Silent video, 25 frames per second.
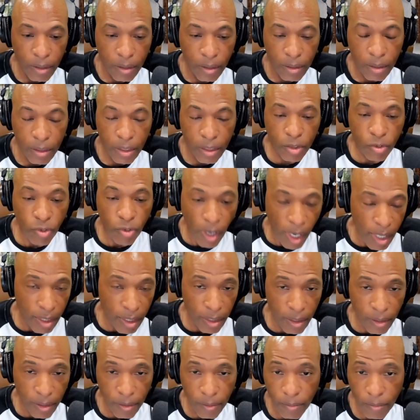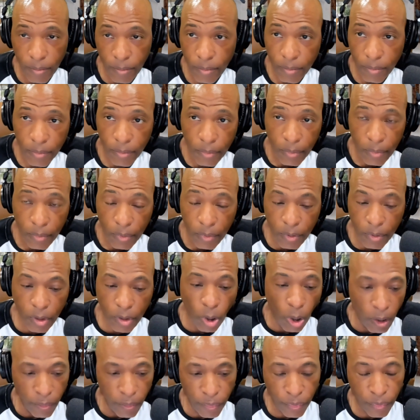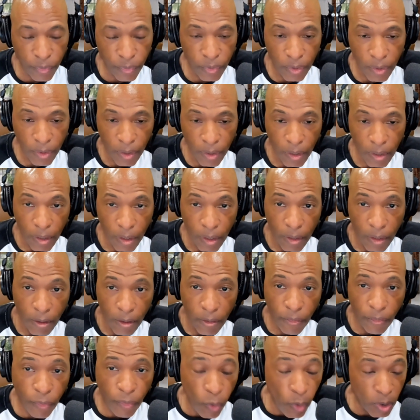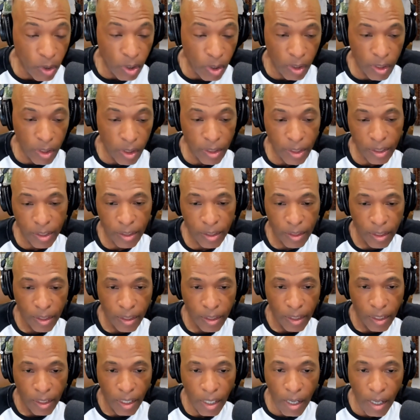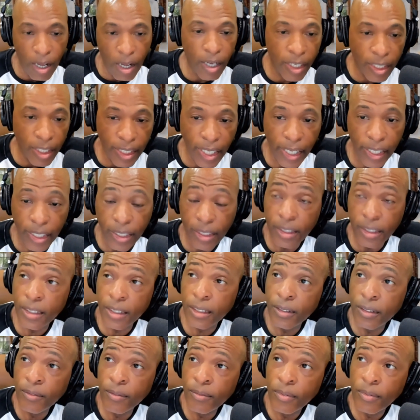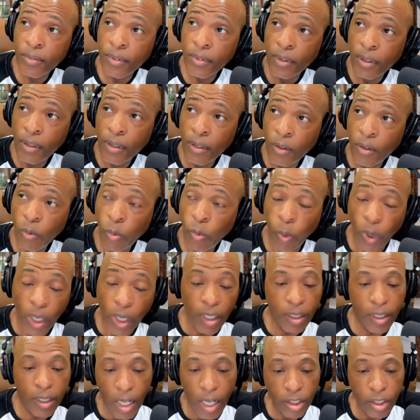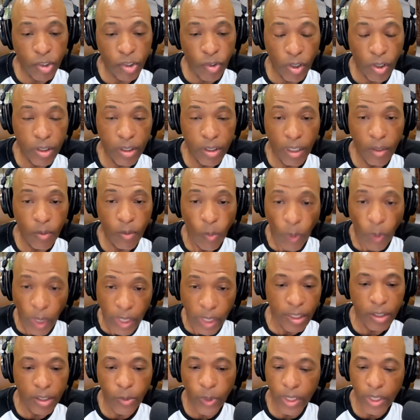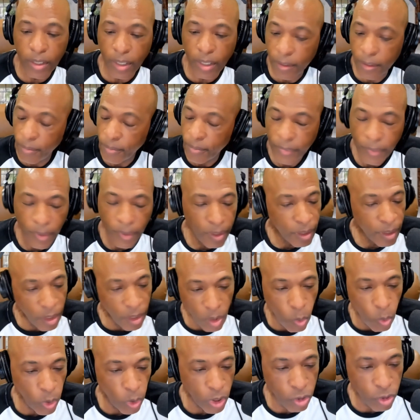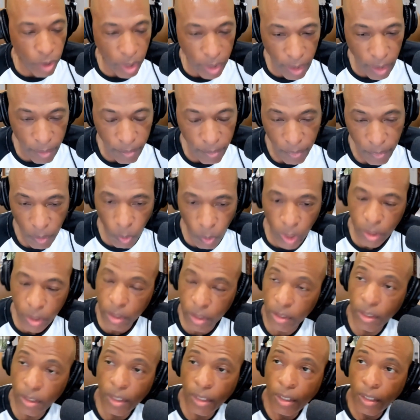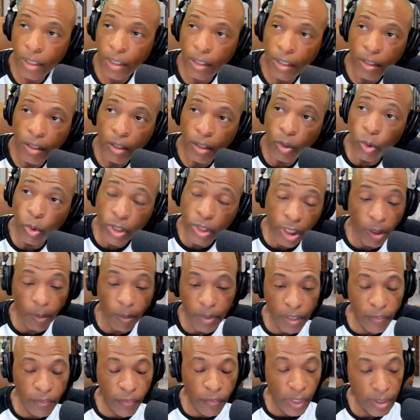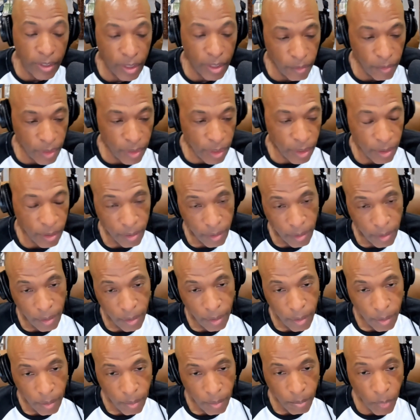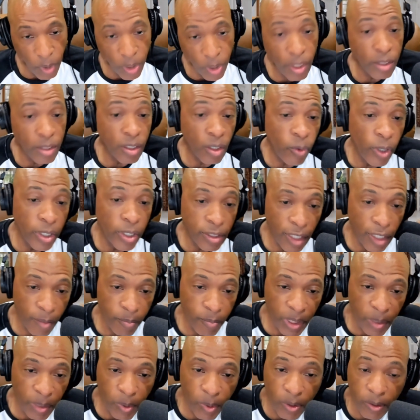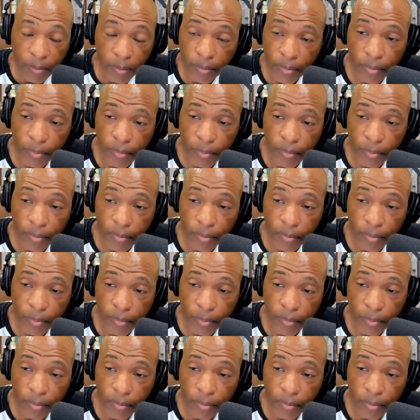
strong, tough, focus, organized, well constructed, well situated. Give the coach credit. Coach, good setup defensively. But here's the question, people.